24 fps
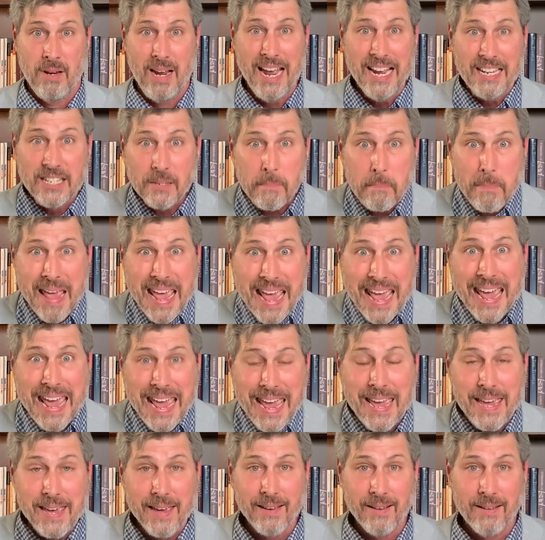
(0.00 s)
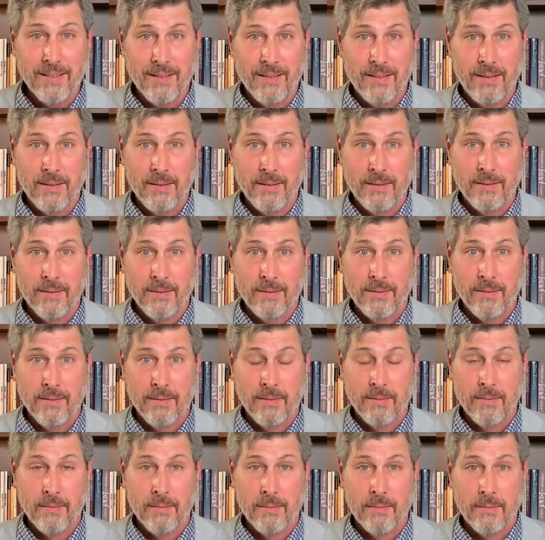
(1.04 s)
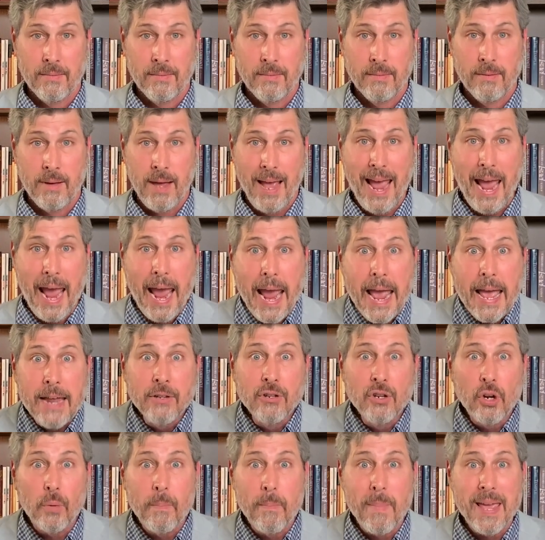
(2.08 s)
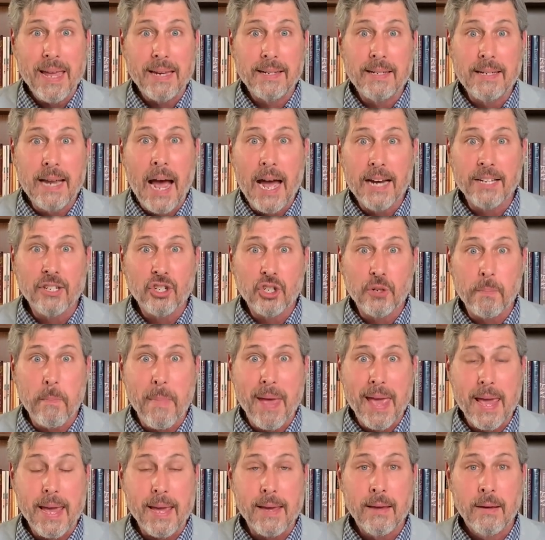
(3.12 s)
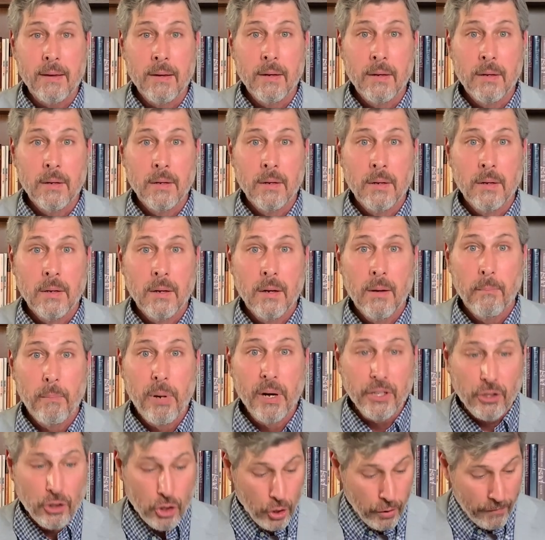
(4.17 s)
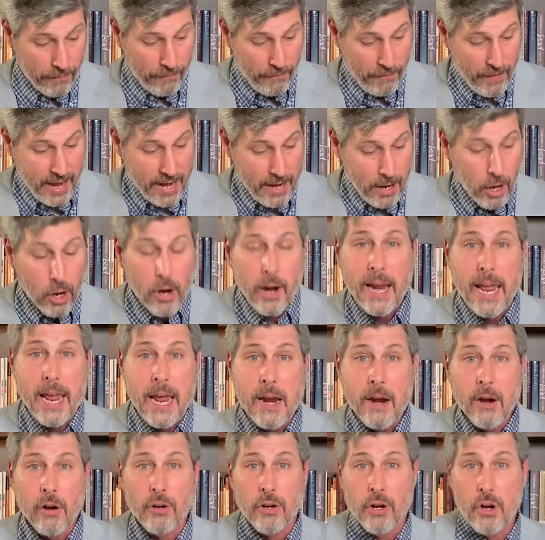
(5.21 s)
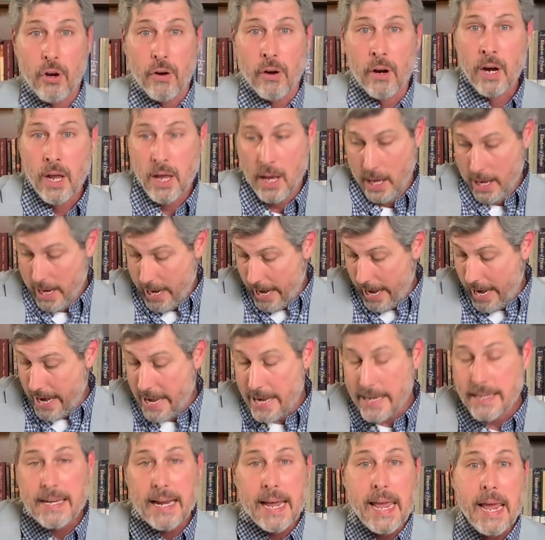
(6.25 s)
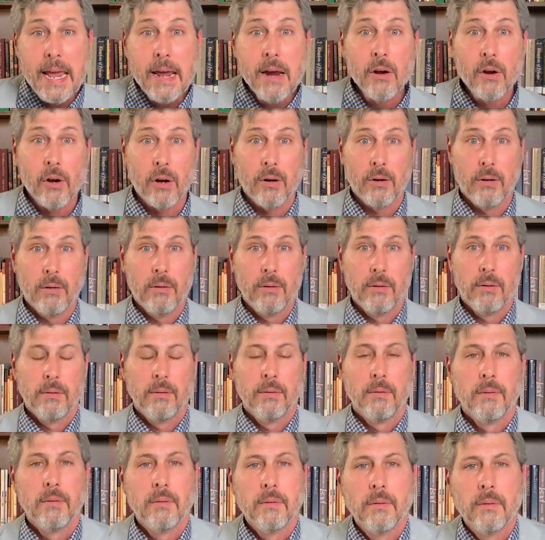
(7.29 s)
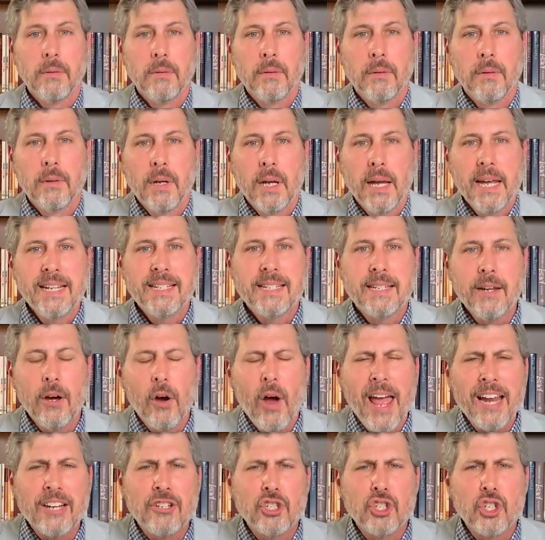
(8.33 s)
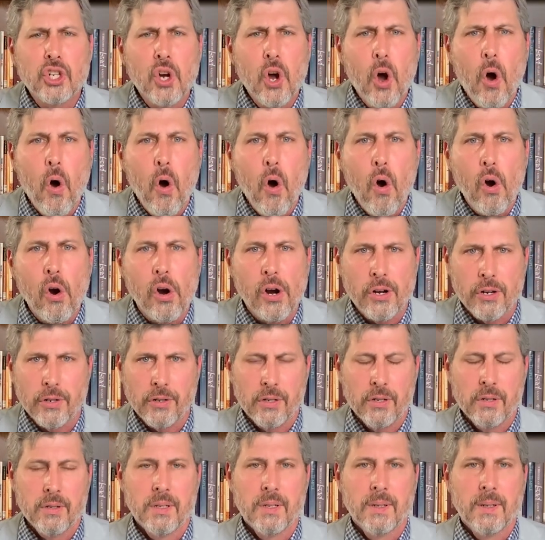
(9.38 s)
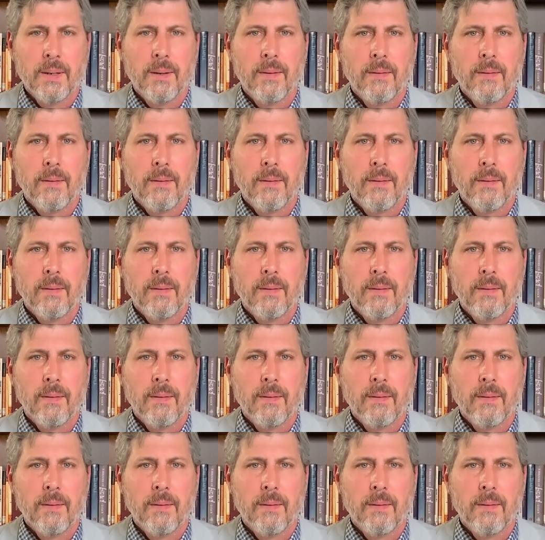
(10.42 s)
It's me. Handle me. Touch me. Put your finger here, your hand here. He still had scars.